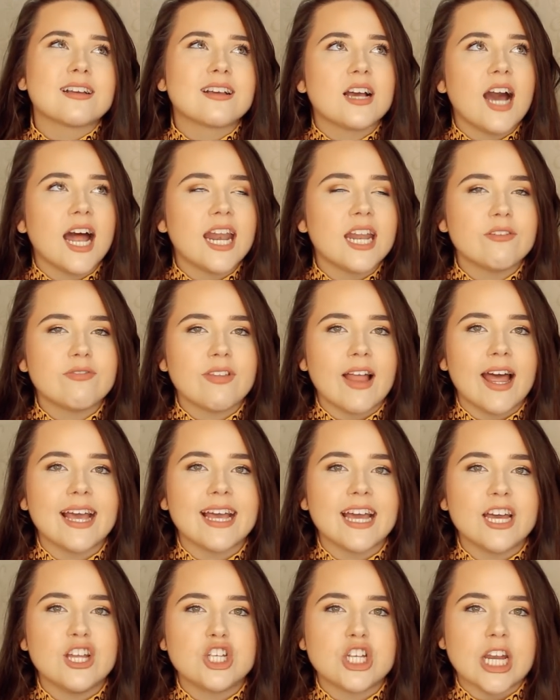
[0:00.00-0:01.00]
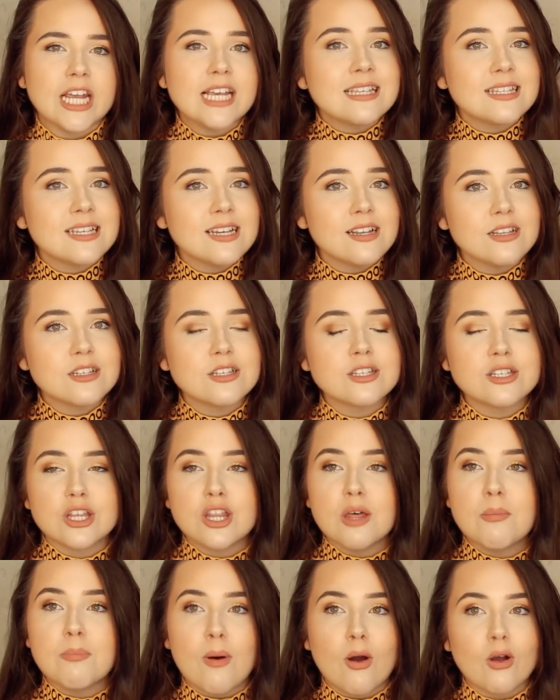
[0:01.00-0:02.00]
kind of like adjacent to
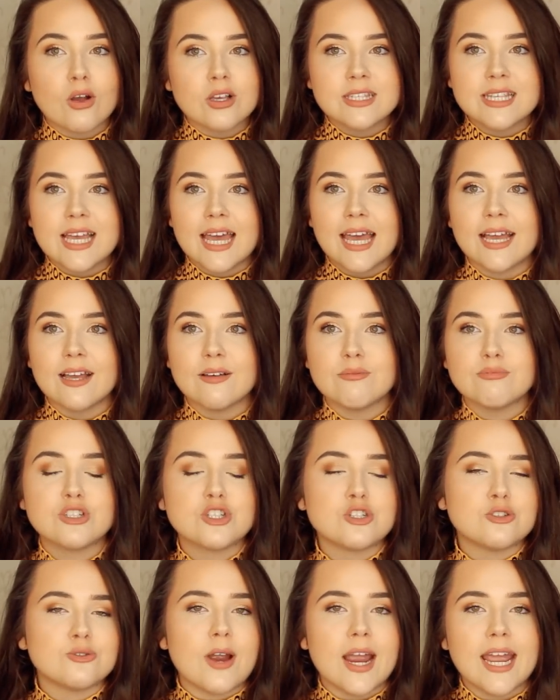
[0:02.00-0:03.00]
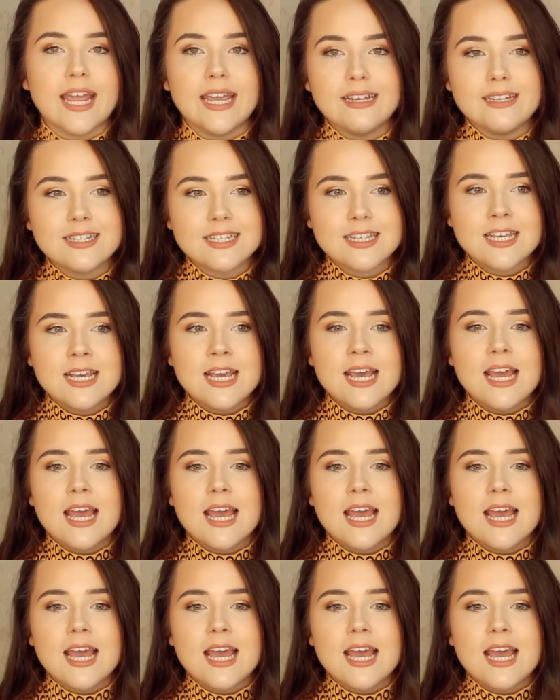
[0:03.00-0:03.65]
the boxing trade.